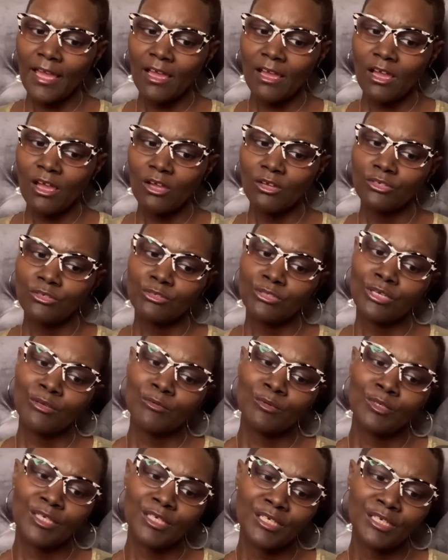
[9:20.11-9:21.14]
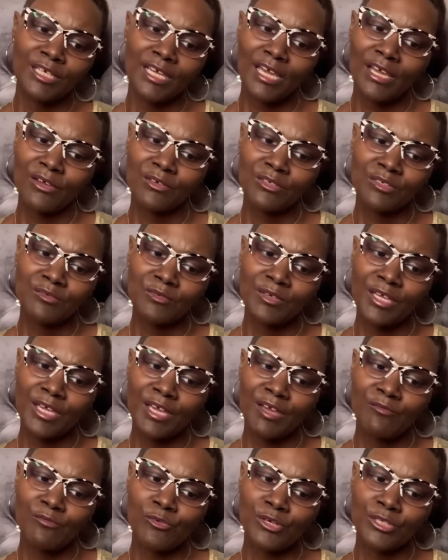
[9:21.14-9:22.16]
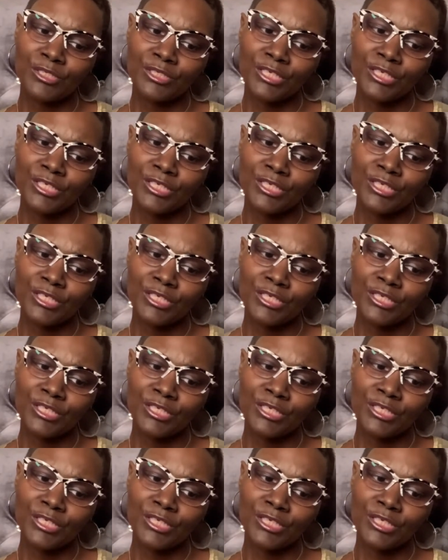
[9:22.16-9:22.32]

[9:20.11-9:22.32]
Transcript: Oh, you know what? I don't even have one